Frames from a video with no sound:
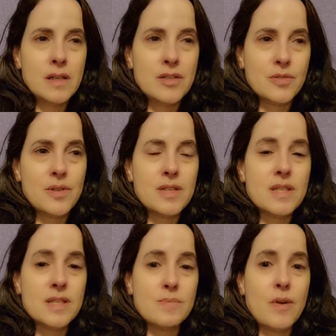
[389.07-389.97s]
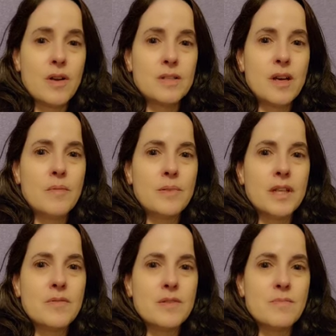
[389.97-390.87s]
as soon as he sparked up
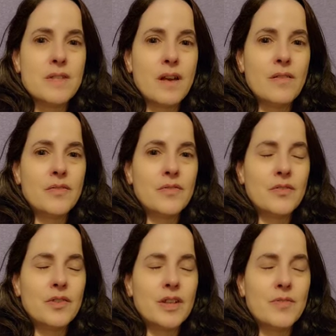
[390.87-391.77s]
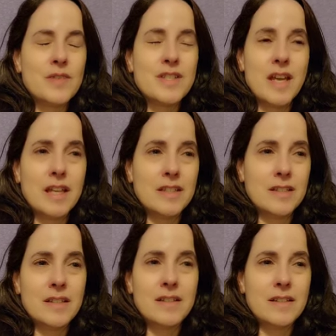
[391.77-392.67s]
and he was himself, it was like
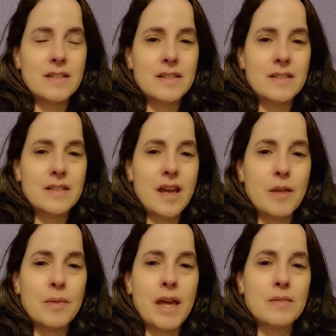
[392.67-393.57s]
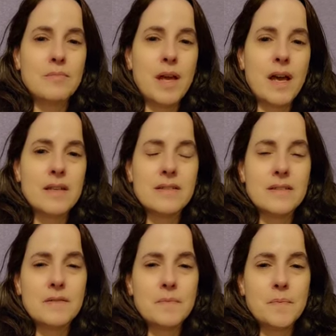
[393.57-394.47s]
time hadn't
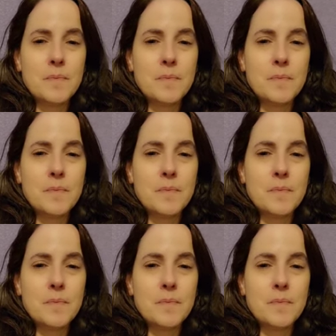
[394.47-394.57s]
passed